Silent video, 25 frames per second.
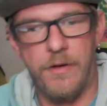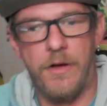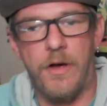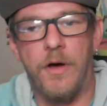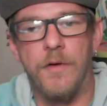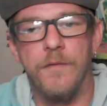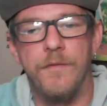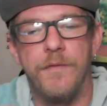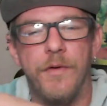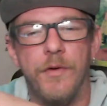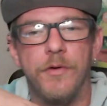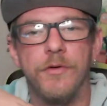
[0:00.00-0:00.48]

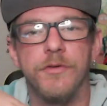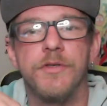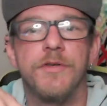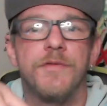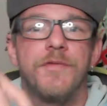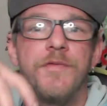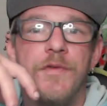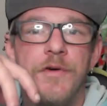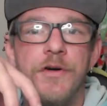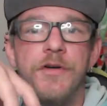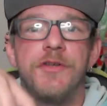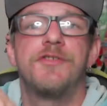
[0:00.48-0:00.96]
of those
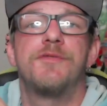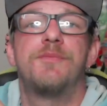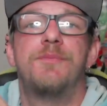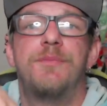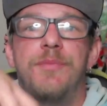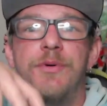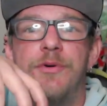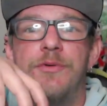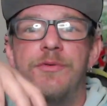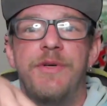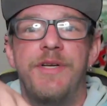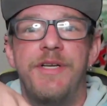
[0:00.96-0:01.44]
first
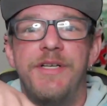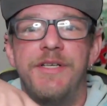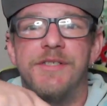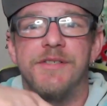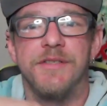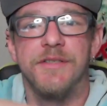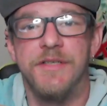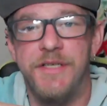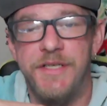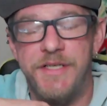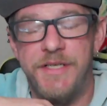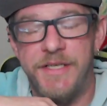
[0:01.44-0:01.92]

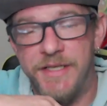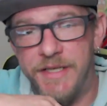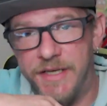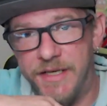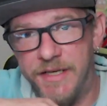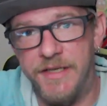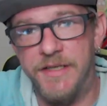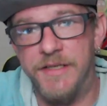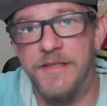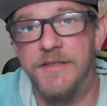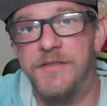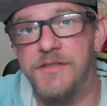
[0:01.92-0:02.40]
buoys leading
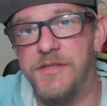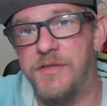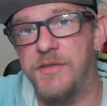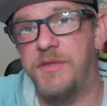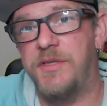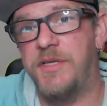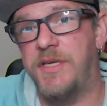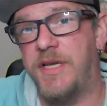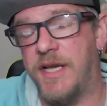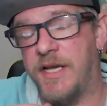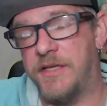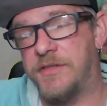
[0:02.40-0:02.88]
into
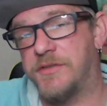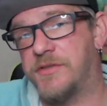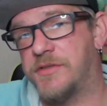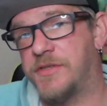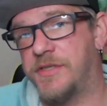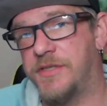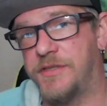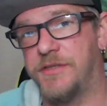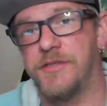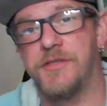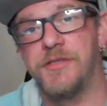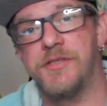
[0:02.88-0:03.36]
the
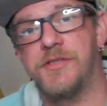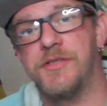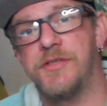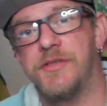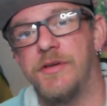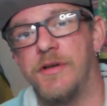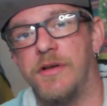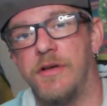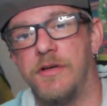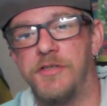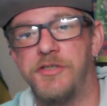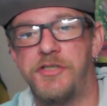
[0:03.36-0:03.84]
entrance
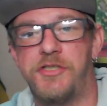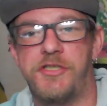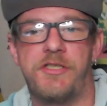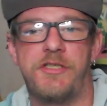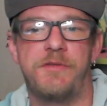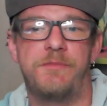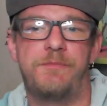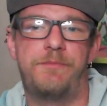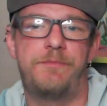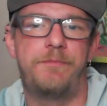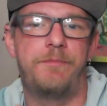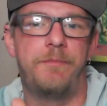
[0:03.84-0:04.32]

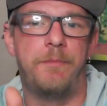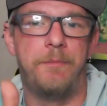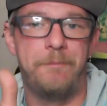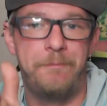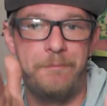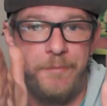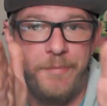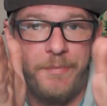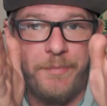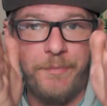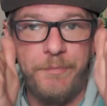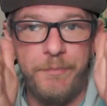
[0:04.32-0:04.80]
should
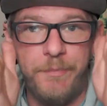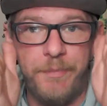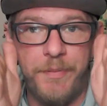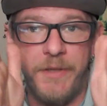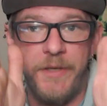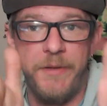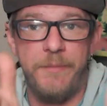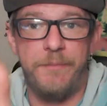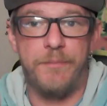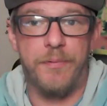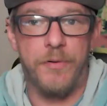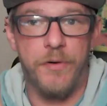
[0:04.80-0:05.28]

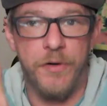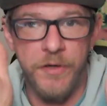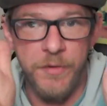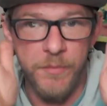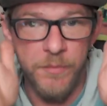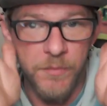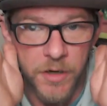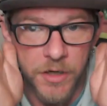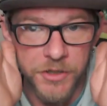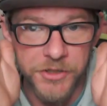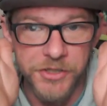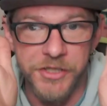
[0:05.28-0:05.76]
be pretty
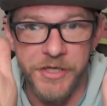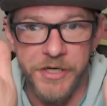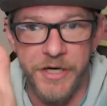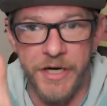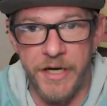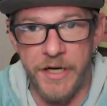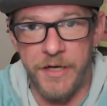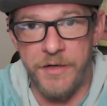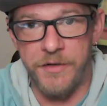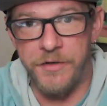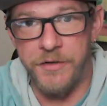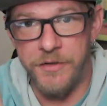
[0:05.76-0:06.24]
much
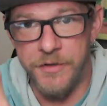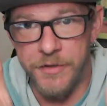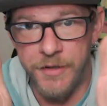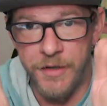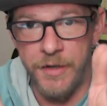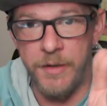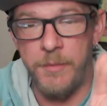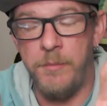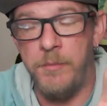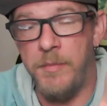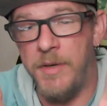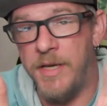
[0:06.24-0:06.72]
in your
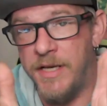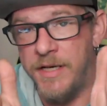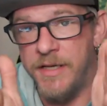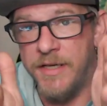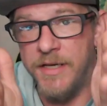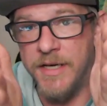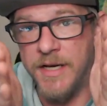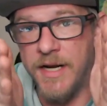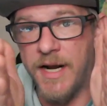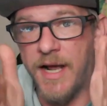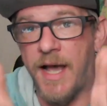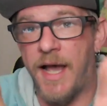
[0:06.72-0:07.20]

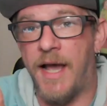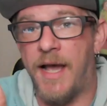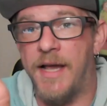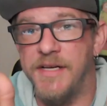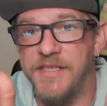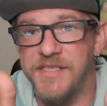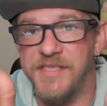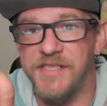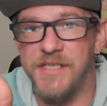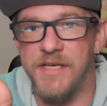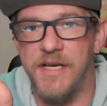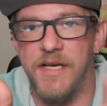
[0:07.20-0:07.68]
immediate
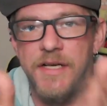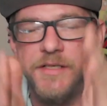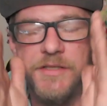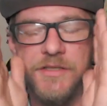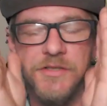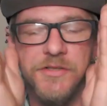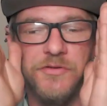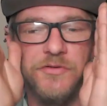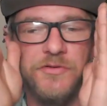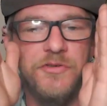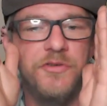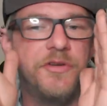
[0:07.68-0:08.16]
eyesight,
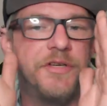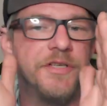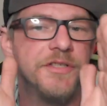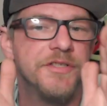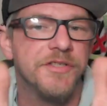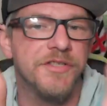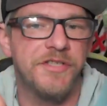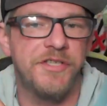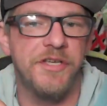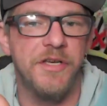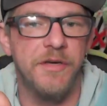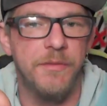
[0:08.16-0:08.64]
so you can
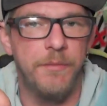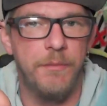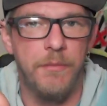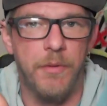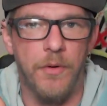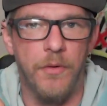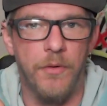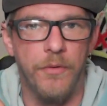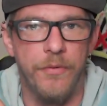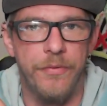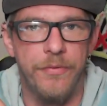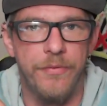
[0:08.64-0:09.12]
see them
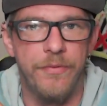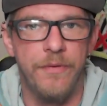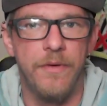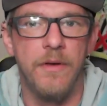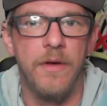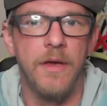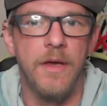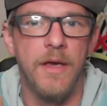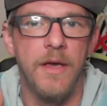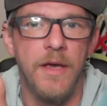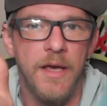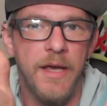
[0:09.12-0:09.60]
both
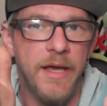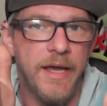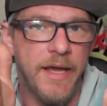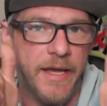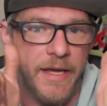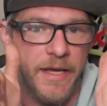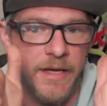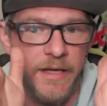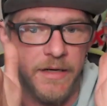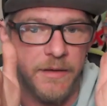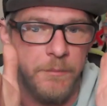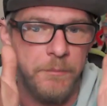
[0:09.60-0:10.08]

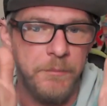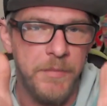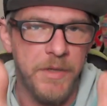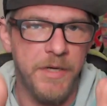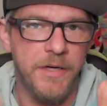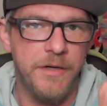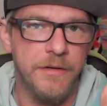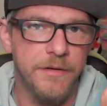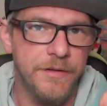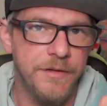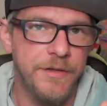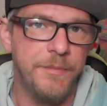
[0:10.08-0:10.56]
and
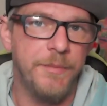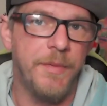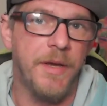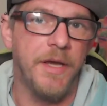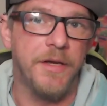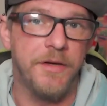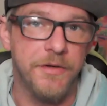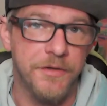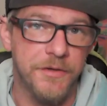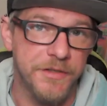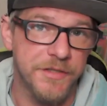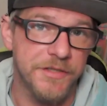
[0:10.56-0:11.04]
immediately
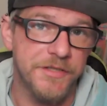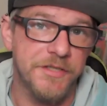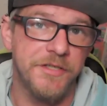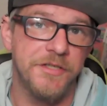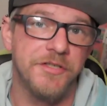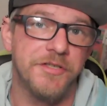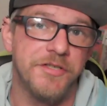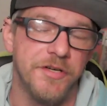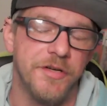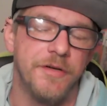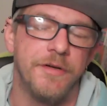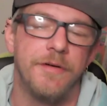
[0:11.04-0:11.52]
make your
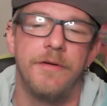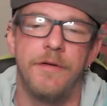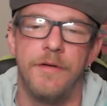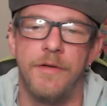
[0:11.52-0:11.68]
decision.